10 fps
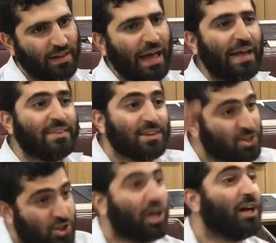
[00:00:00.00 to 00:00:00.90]
And the
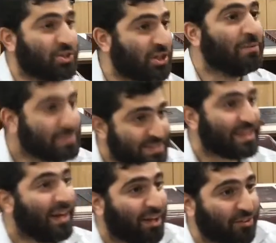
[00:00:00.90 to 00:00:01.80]
judge
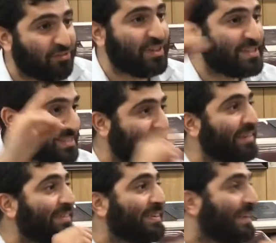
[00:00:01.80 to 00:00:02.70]
himself is
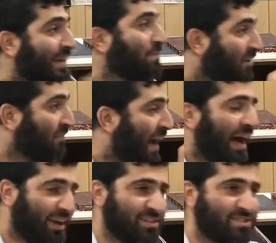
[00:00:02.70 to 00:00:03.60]
sending him a
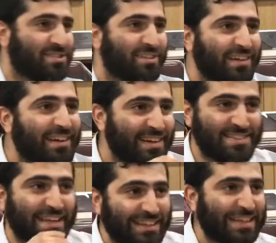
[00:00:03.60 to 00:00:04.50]
fax, is
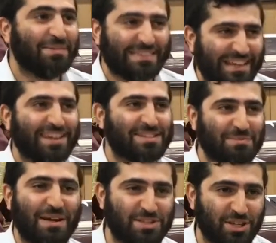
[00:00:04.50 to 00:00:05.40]
sending him a text
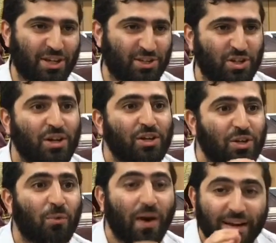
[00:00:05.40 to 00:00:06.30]
message.
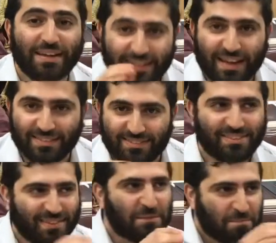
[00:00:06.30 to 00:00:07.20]
You want to
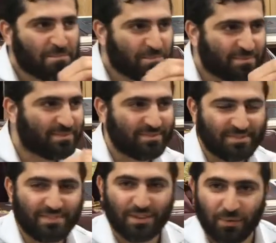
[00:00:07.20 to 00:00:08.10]
get,
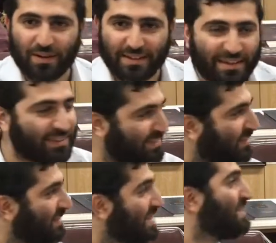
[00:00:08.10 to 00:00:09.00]
you want to get
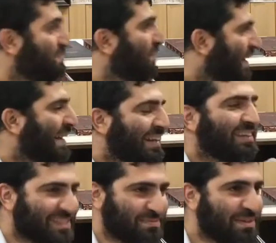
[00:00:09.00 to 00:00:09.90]
this, you want to get a
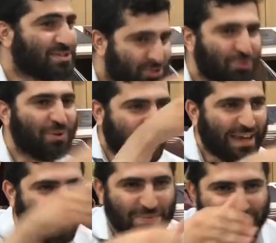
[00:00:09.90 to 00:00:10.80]
dismissed. Do
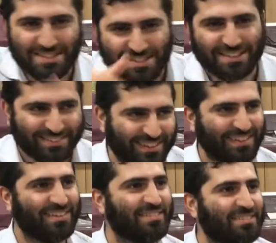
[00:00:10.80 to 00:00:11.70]
a b z
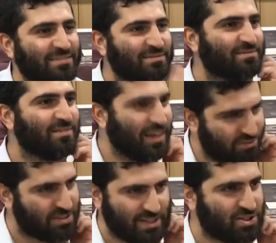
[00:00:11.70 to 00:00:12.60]
d. You
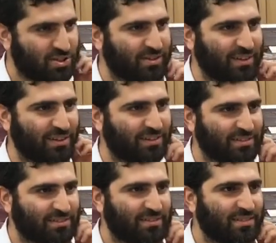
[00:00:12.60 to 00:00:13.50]
ever seen such a thing?
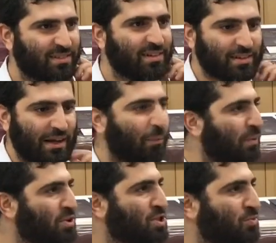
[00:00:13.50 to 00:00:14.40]
Uh, we
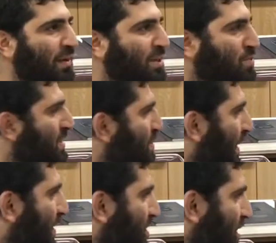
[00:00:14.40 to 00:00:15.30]
just read this week's
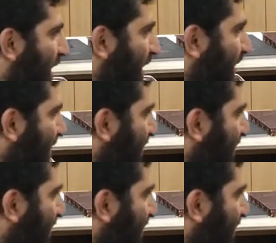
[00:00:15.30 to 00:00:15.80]
parasha.